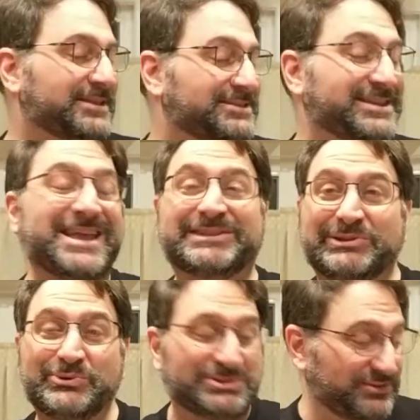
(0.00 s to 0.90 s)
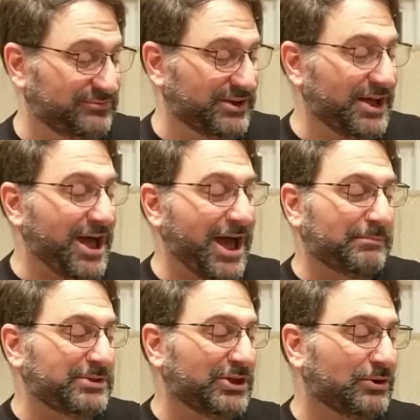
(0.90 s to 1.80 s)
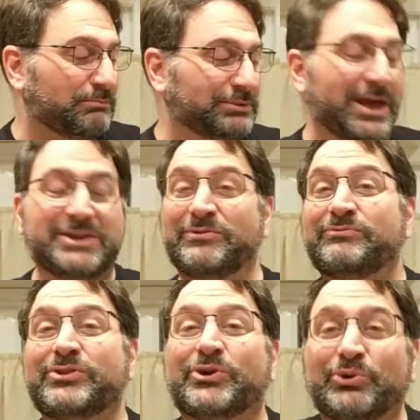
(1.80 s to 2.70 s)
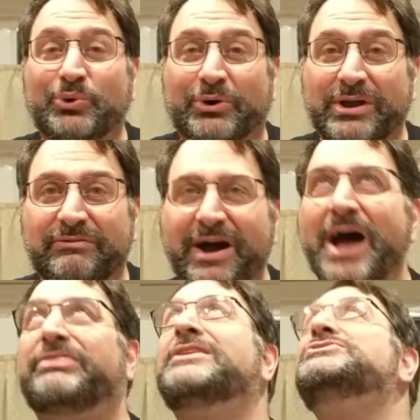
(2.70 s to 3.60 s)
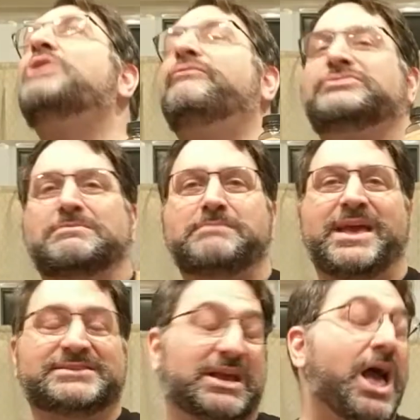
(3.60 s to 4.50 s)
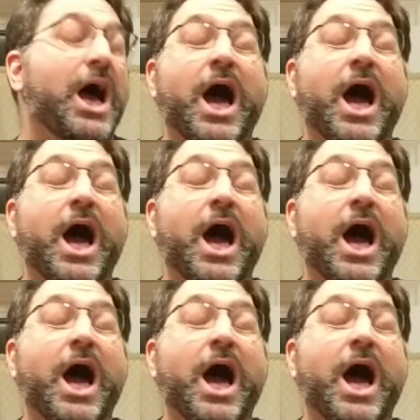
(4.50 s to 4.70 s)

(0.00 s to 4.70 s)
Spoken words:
St. Lucifer habanero blend for the glory of hot. This stuff is amazing.